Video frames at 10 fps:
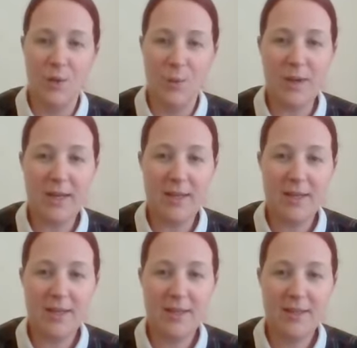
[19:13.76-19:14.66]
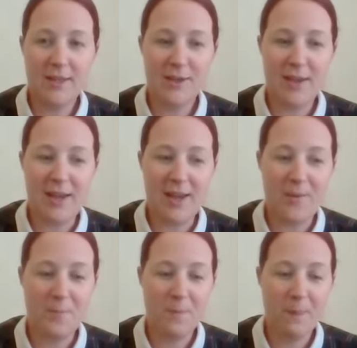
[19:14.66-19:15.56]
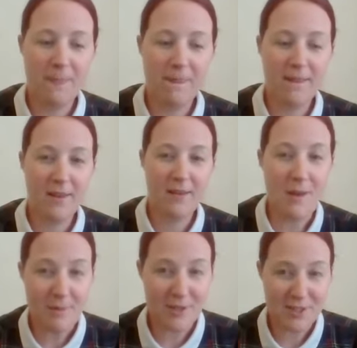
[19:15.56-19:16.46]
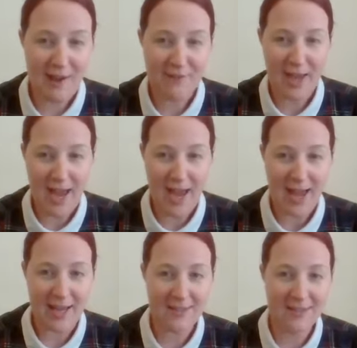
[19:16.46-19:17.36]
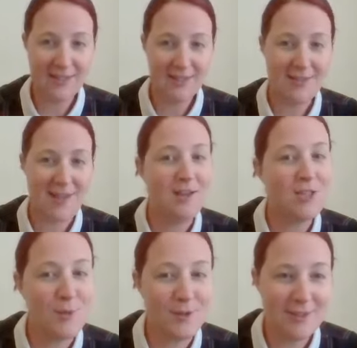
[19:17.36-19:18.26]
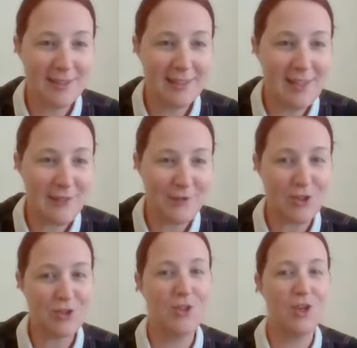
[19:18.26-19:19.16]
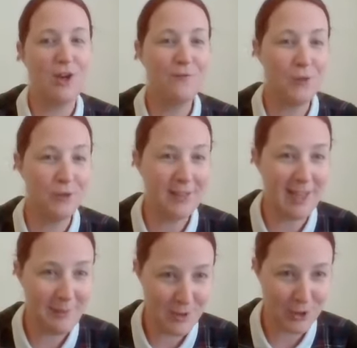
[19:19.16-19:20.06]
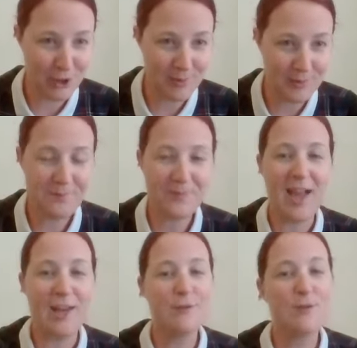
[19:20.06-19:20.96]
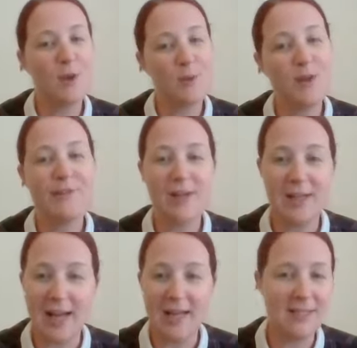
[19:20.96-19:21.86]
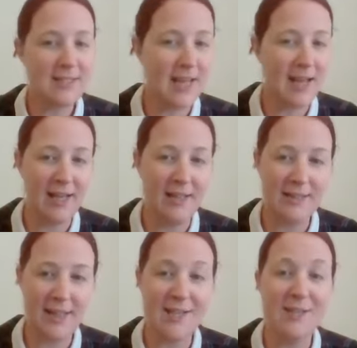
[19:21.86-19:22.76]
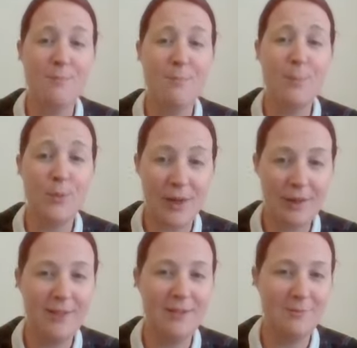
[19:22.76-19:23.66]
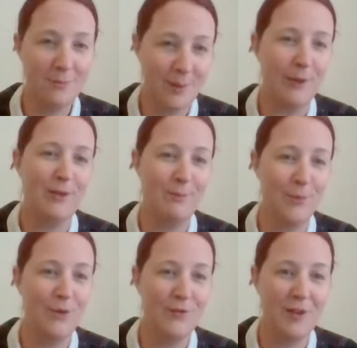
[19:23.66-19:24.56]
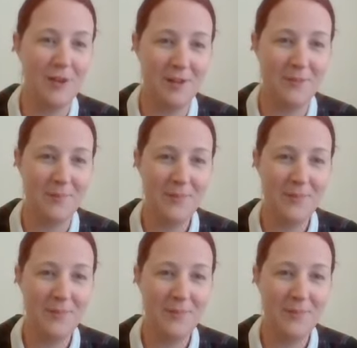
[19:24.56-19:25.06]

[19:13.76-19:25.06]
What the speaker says: we member of staff that I had decided she wanted to leave because she'd got a full-time job, and it was with one of our clients, and it's a brilliant move for her.